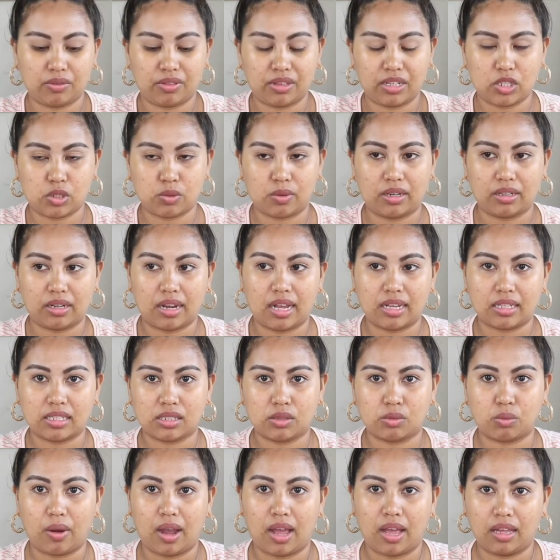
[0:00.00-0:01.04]
on this one
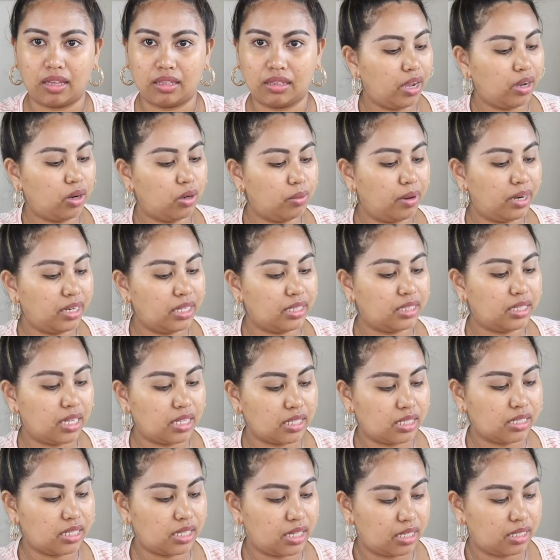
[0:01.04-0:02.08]
as well. I already
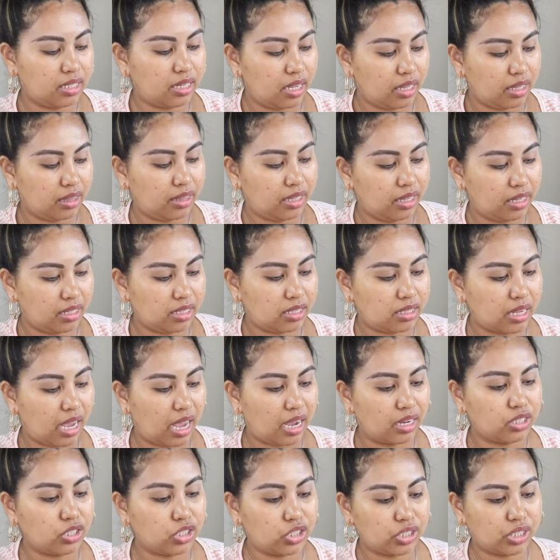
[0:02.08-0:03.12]
tested this
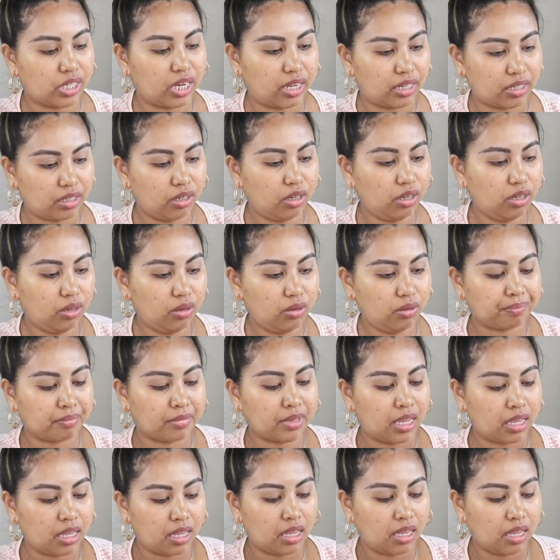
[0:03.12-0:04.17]
eyeshadow.
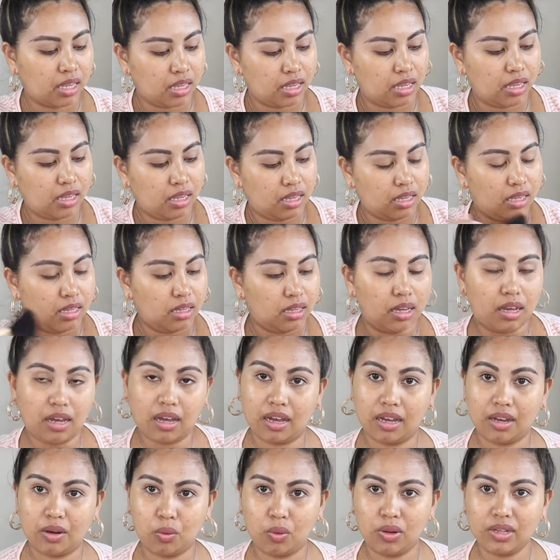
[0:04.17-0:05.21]

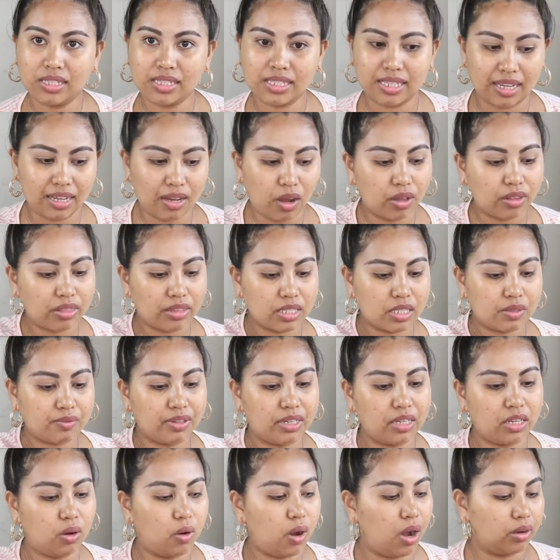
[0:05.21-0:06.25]
We'll see on this
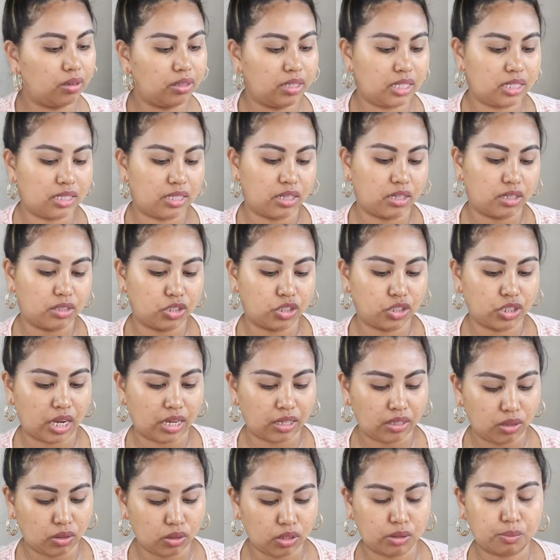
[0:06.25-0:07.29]
video how these
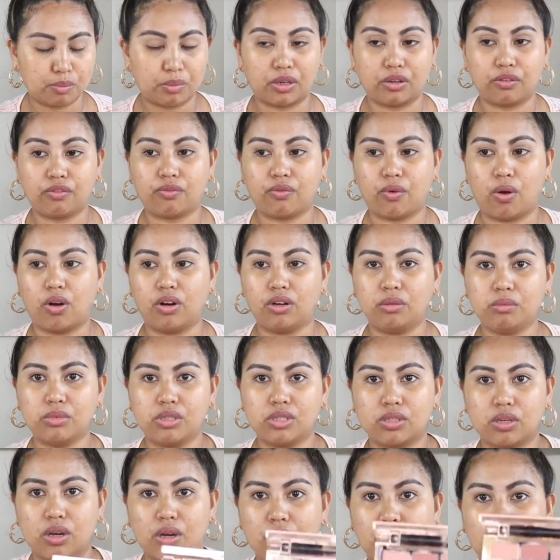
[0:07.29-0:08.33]
shadows perform.
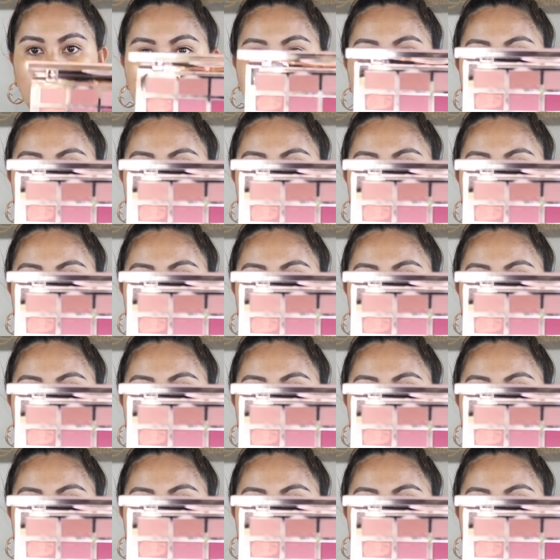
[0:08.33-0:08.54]
So